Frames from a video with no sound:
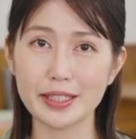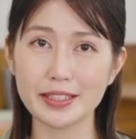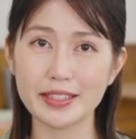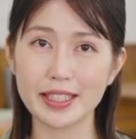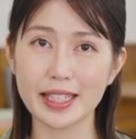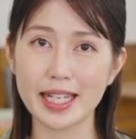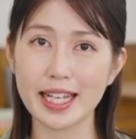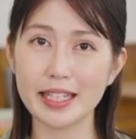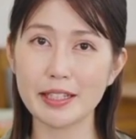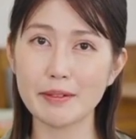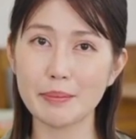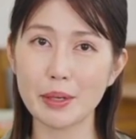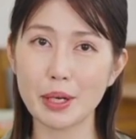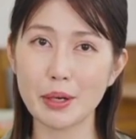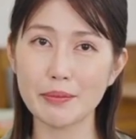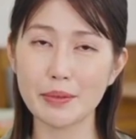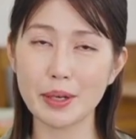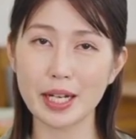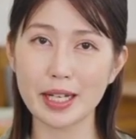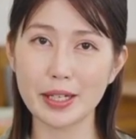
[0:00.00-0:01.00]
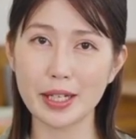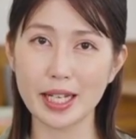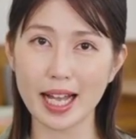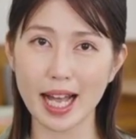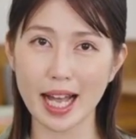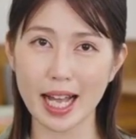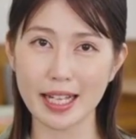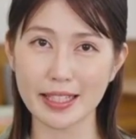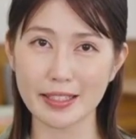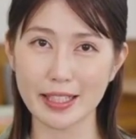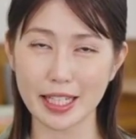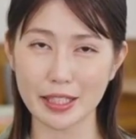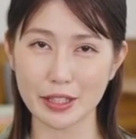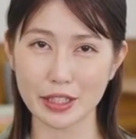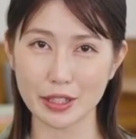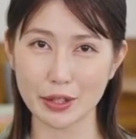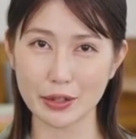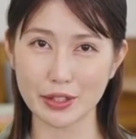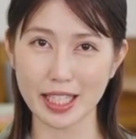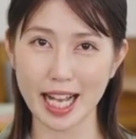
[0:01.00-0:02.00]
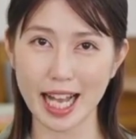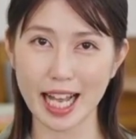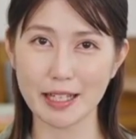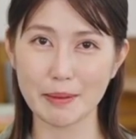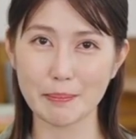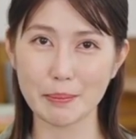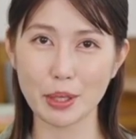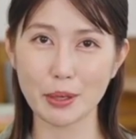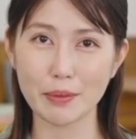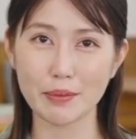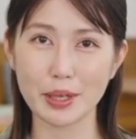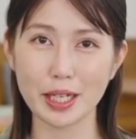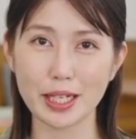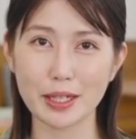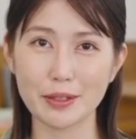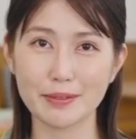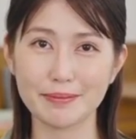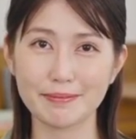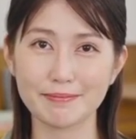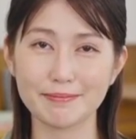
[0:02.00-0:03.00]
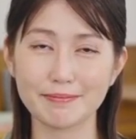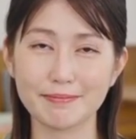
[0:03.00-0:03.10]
select Profile, and then choose Add Profile.